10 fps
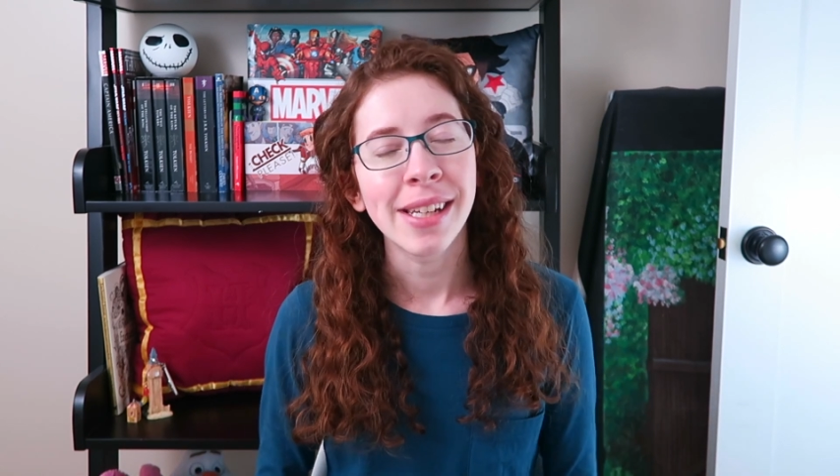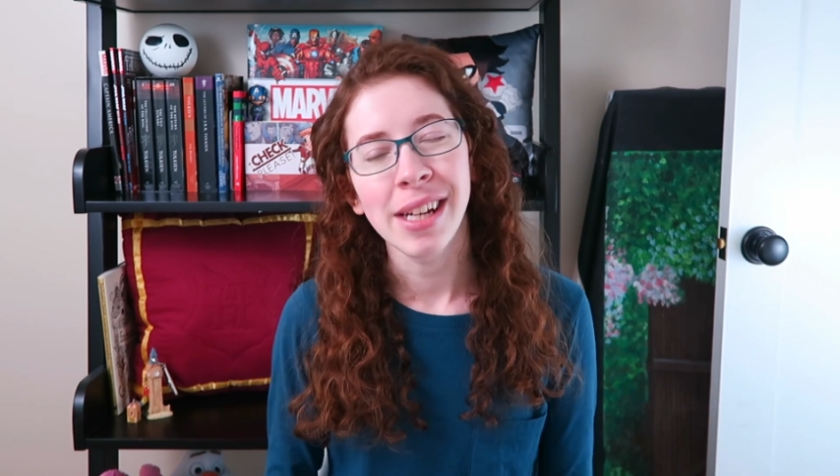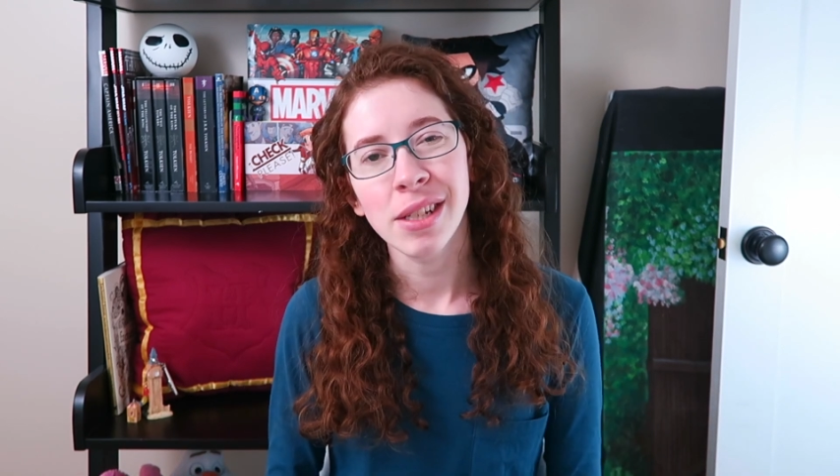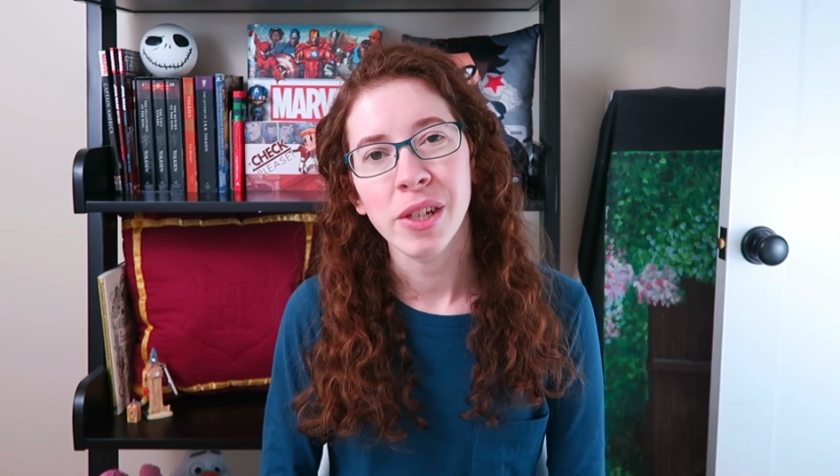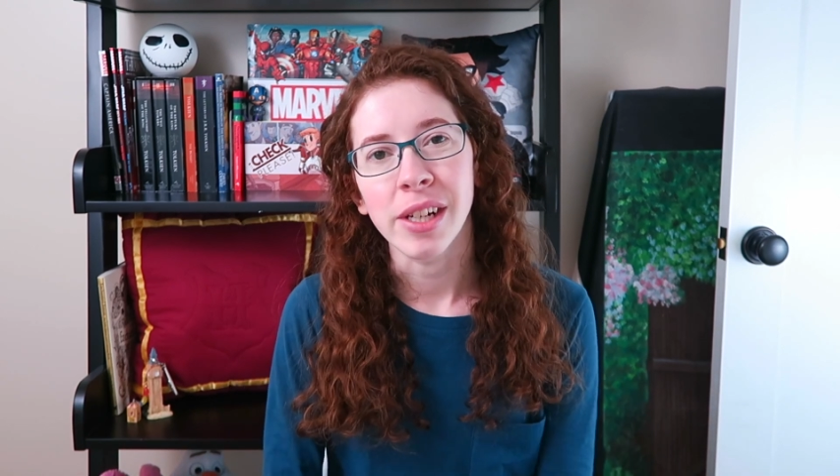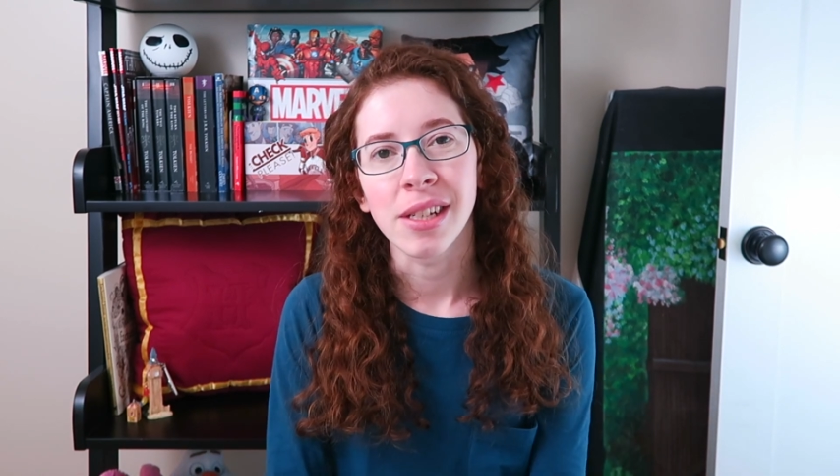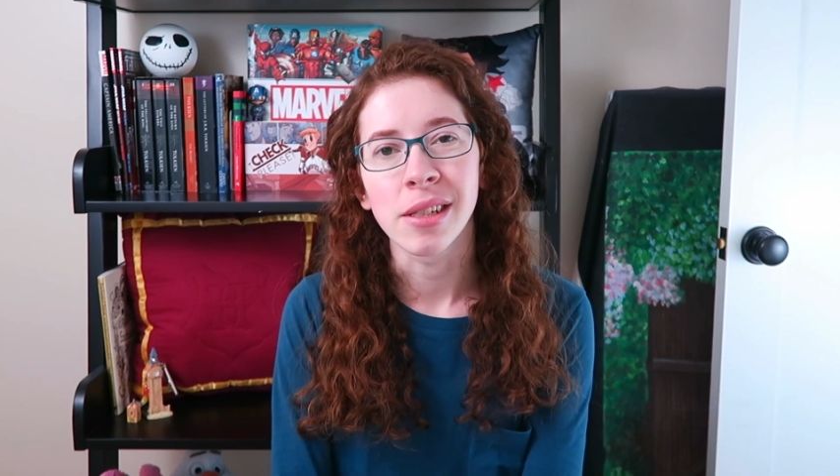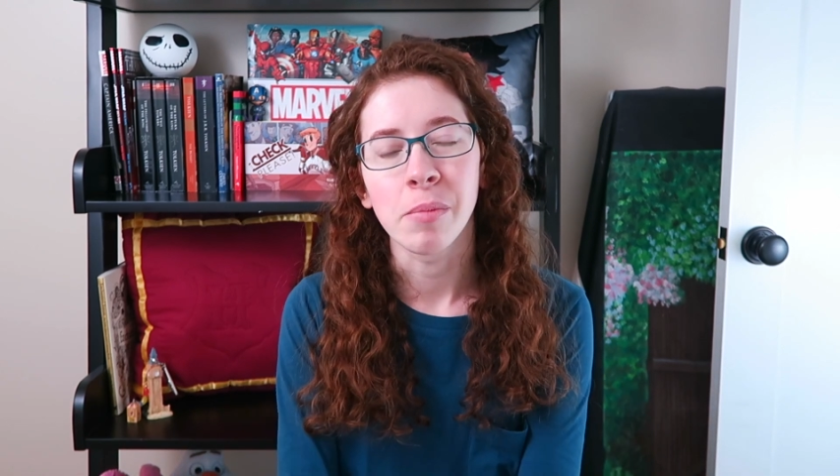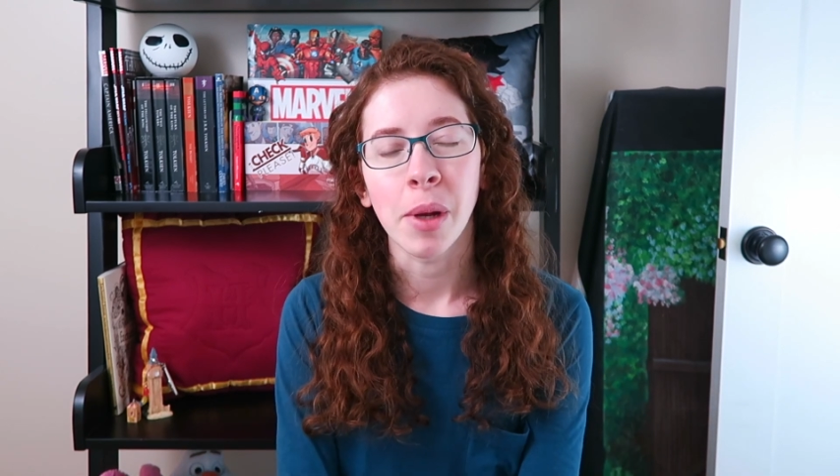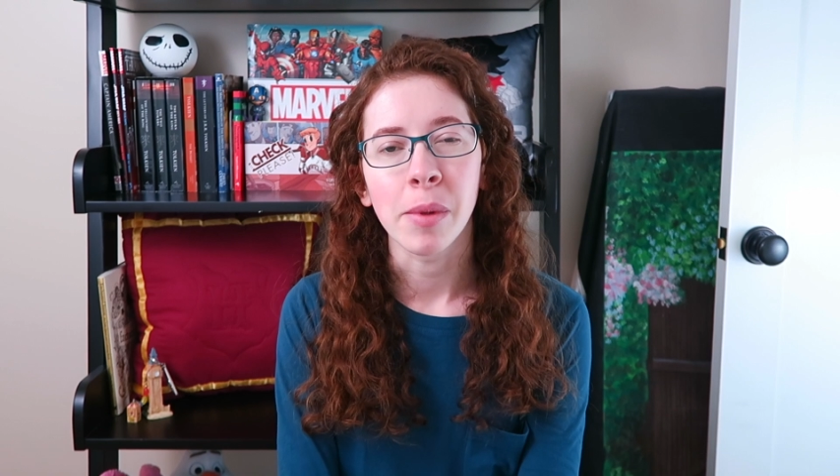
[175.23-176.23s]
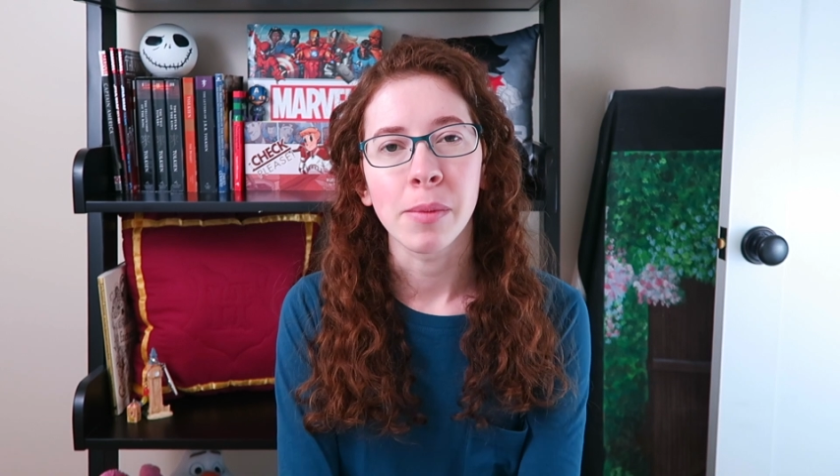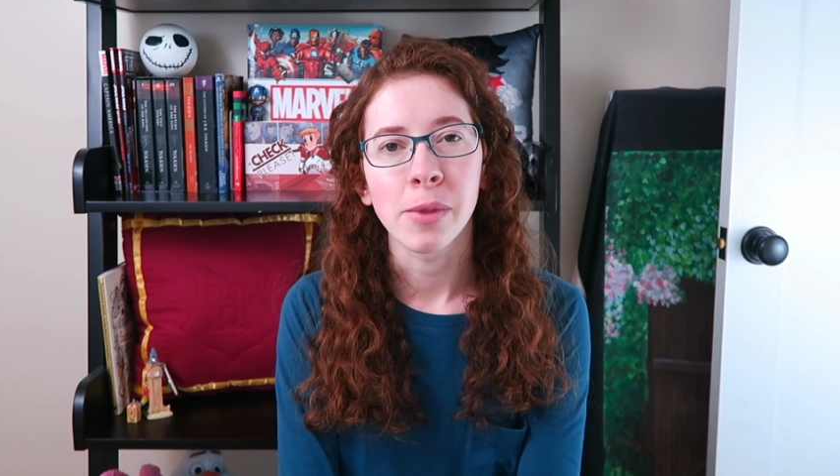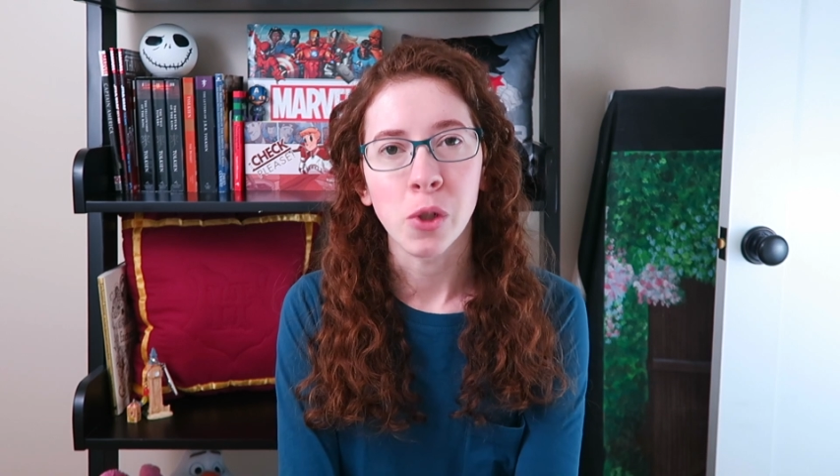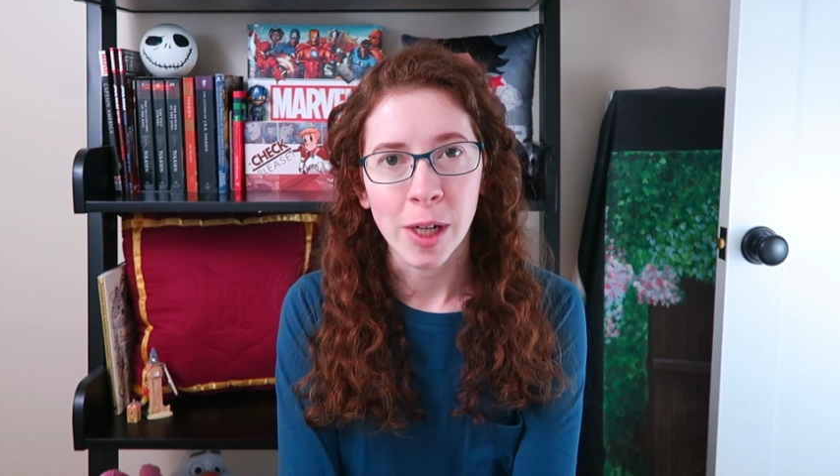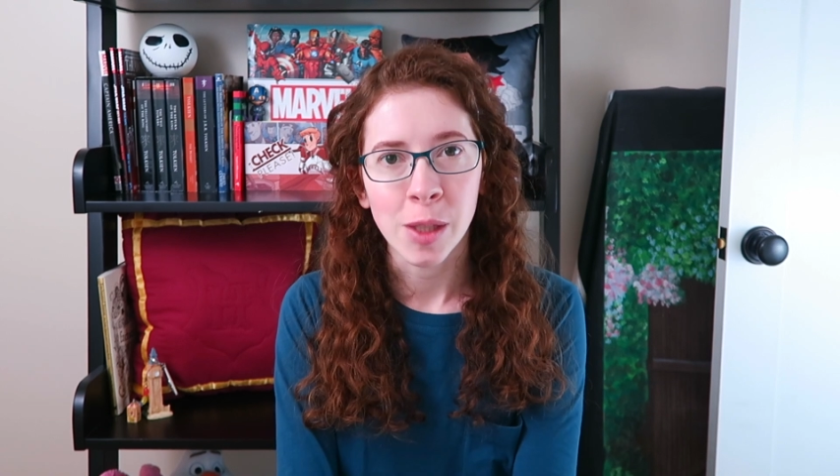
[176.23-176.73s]
and yes, there is some public
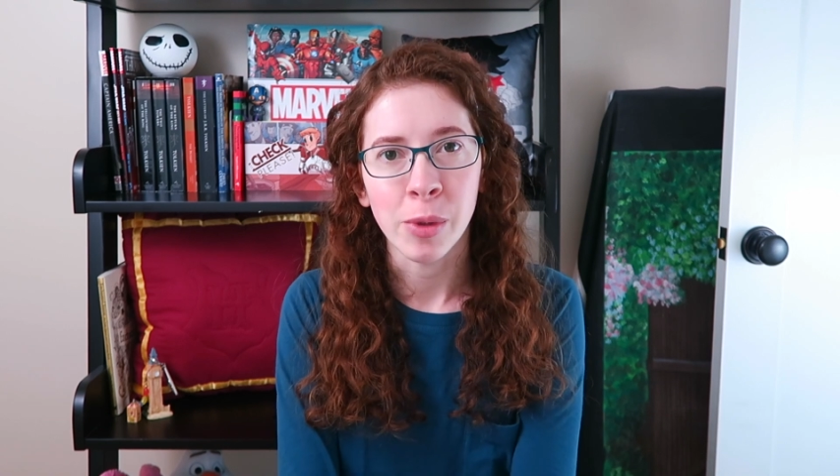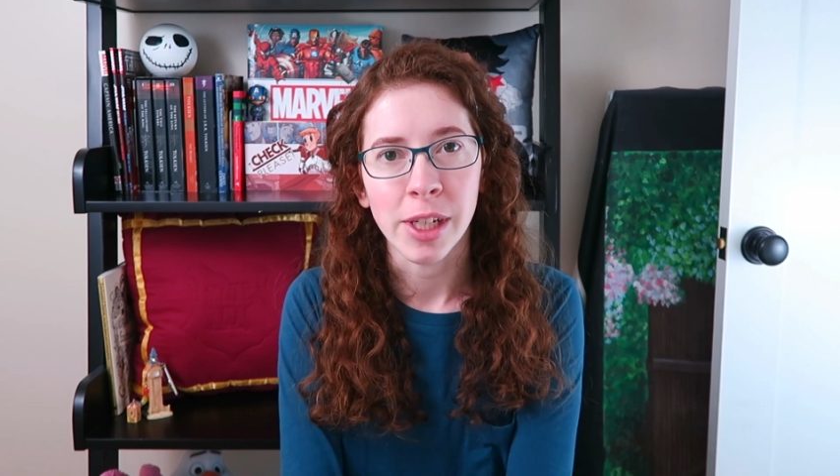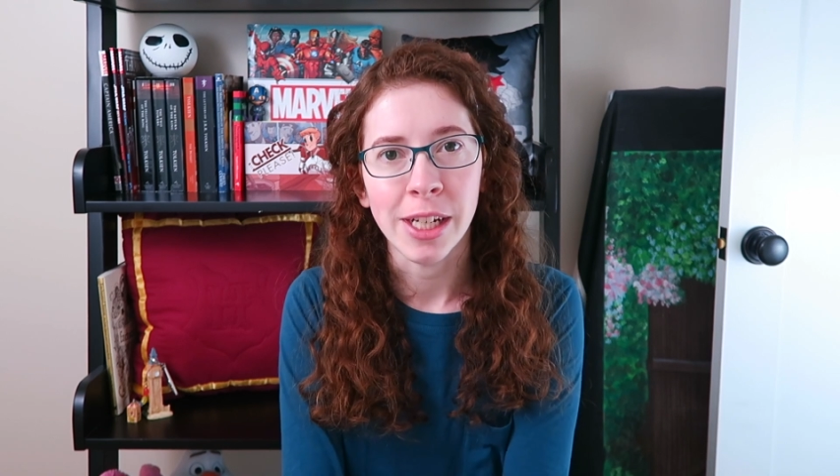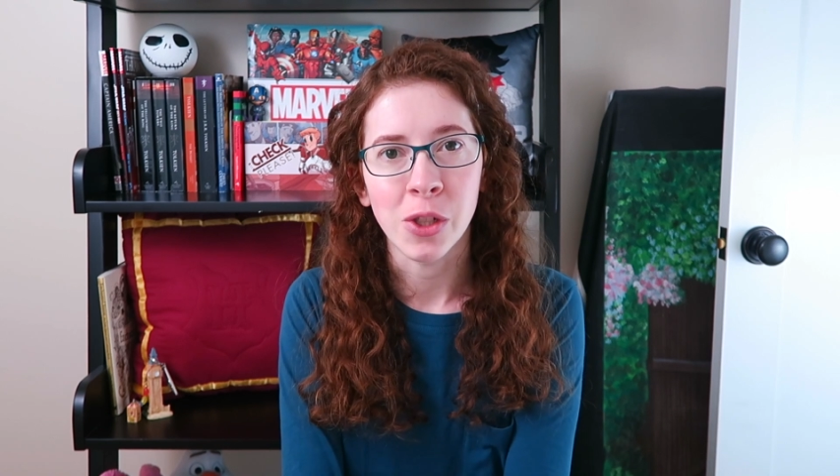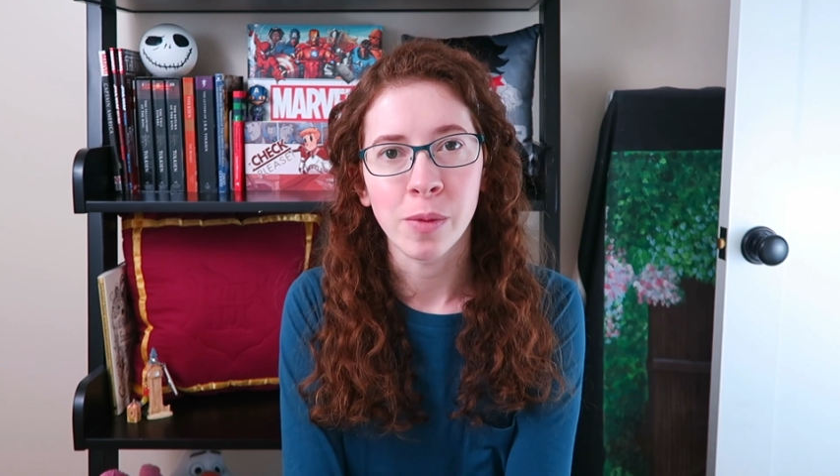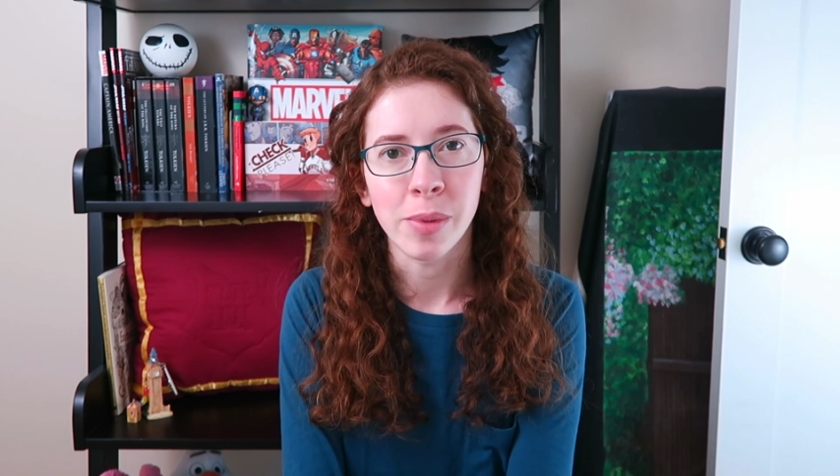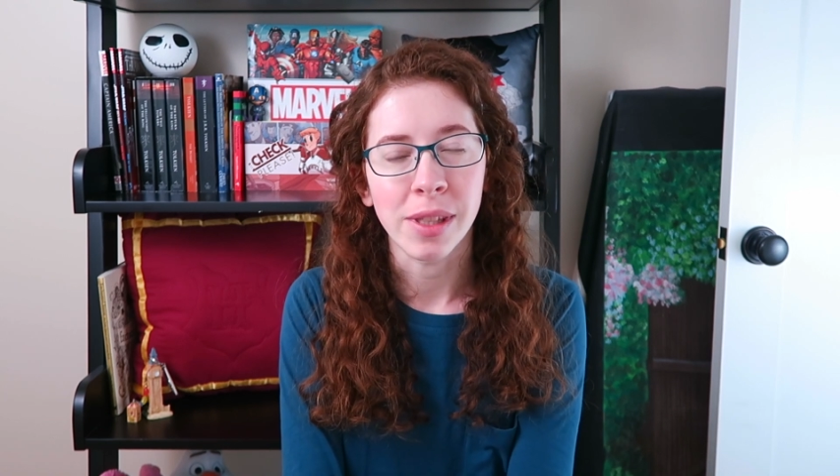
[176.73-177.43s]
transportation,